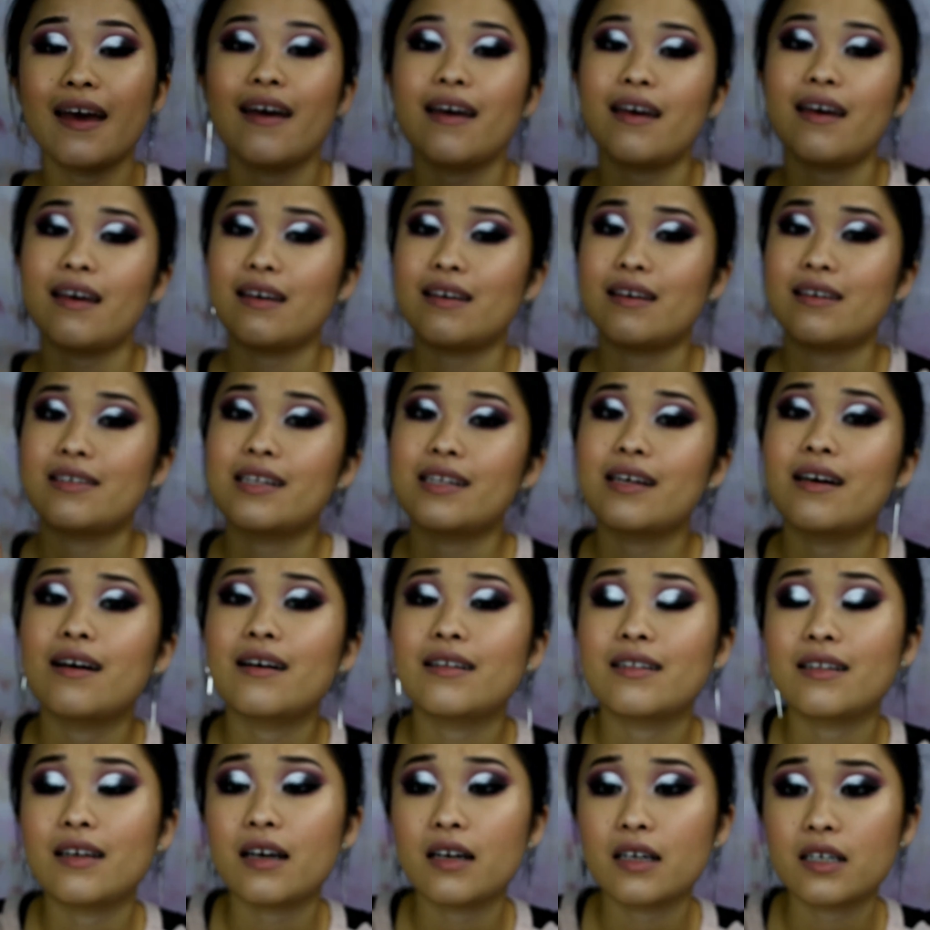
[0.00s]
is
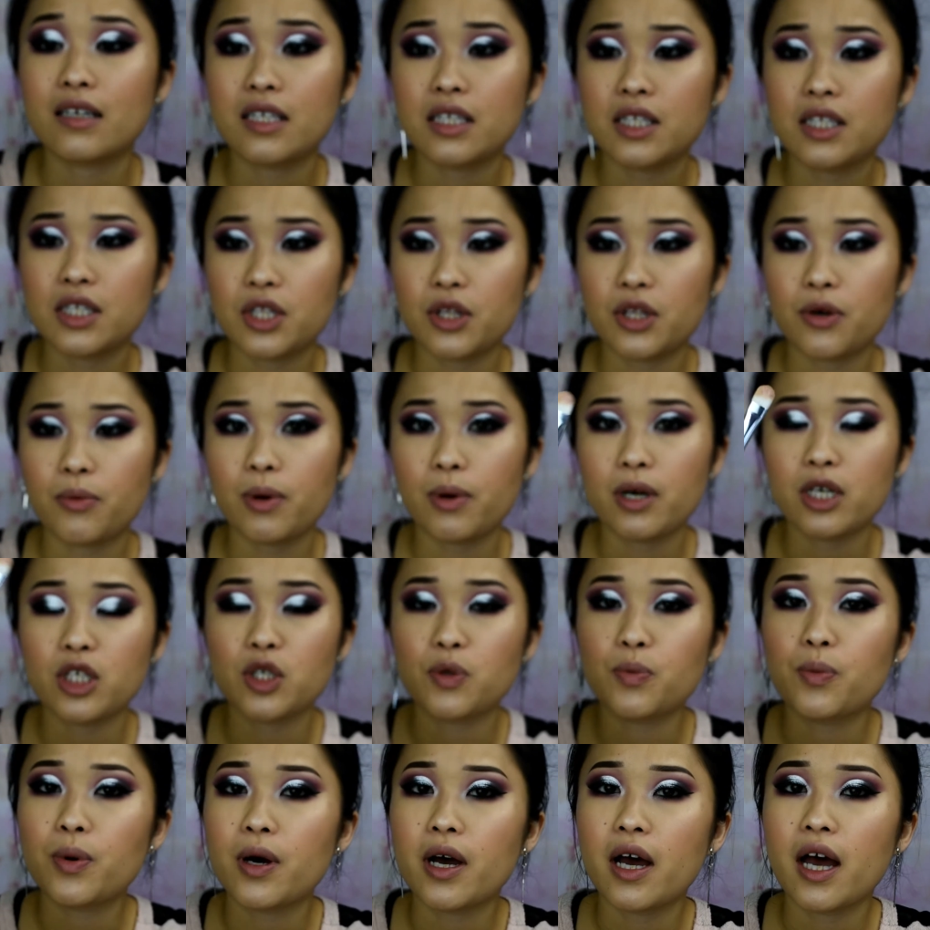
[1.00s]
a concealer brush,
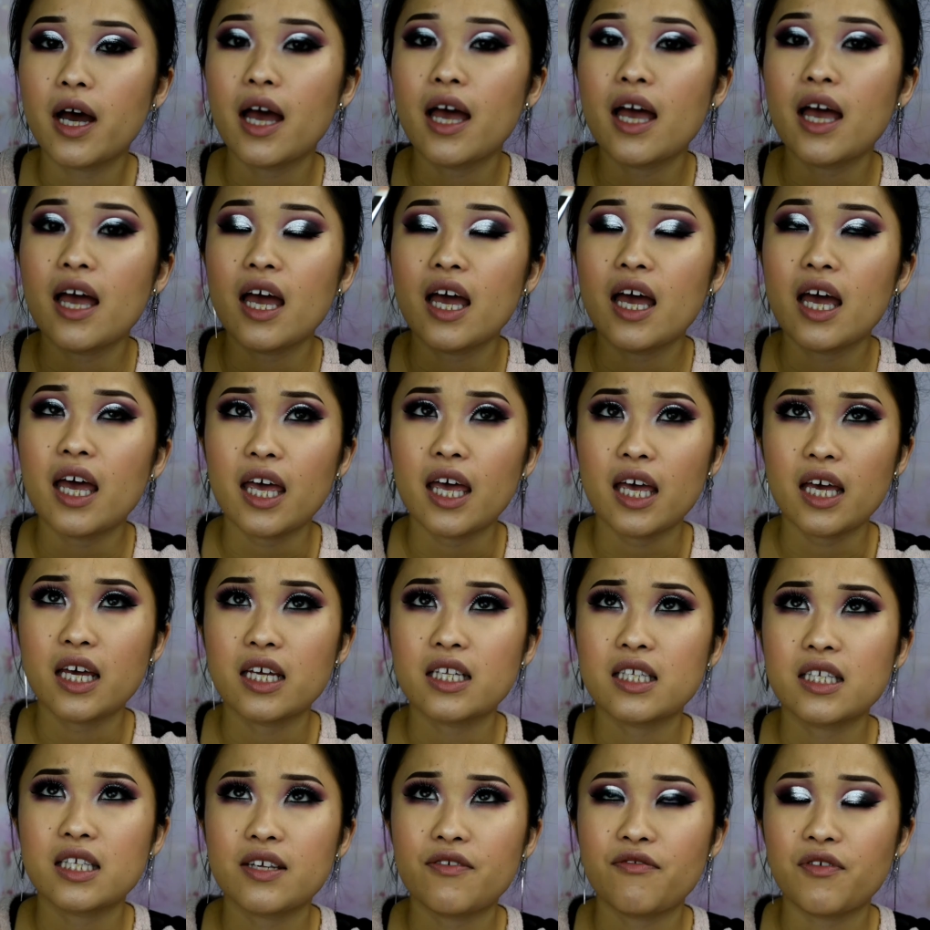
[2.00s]
but
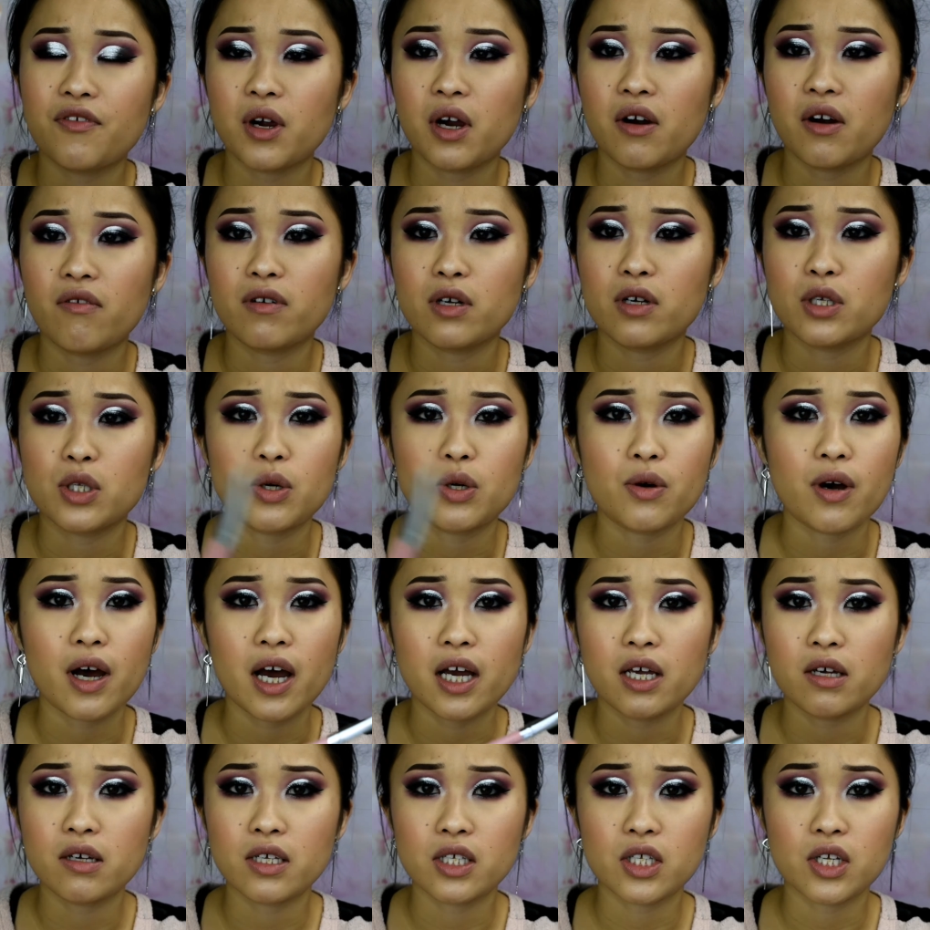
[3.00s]
it's very versatile. I
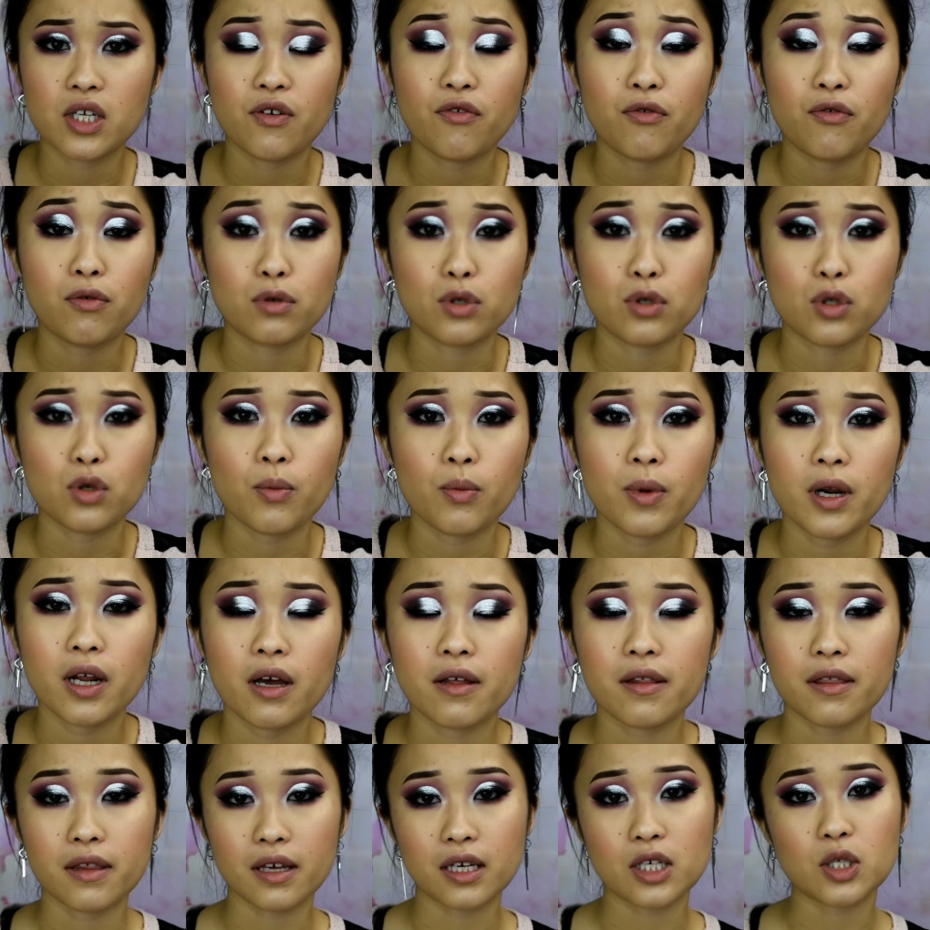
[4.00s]
use it for so many other
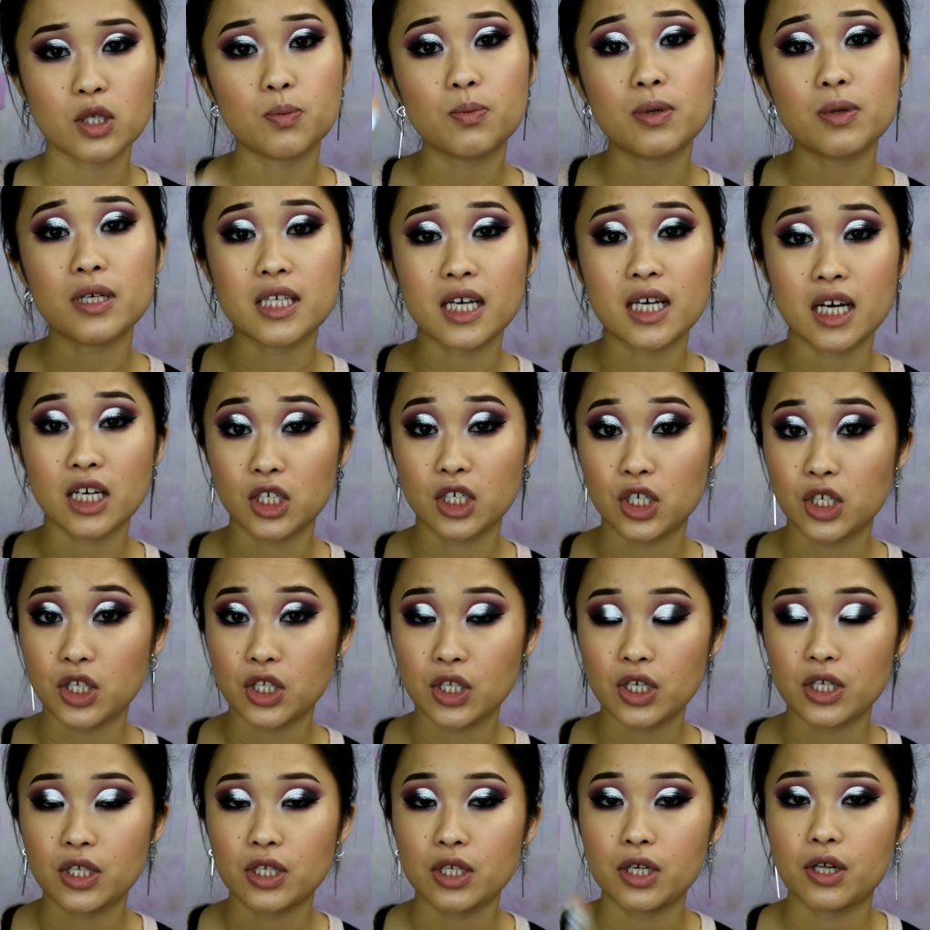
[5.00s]
things besides just
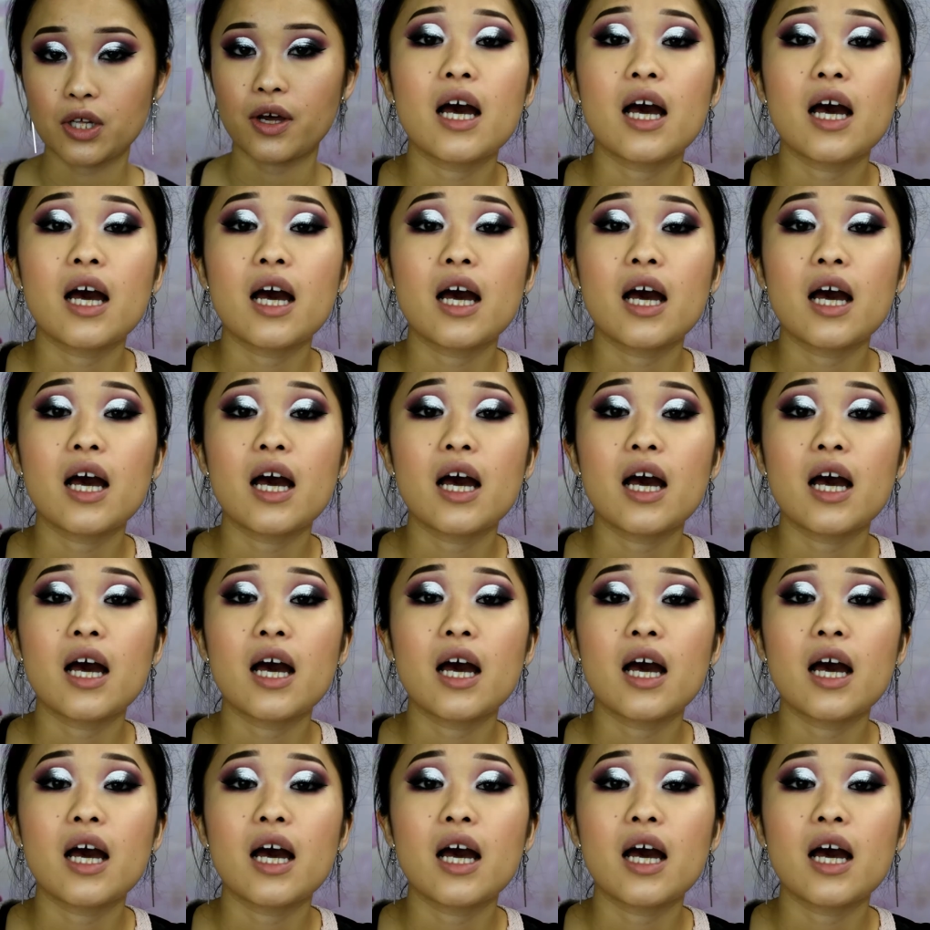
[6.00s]
concealer.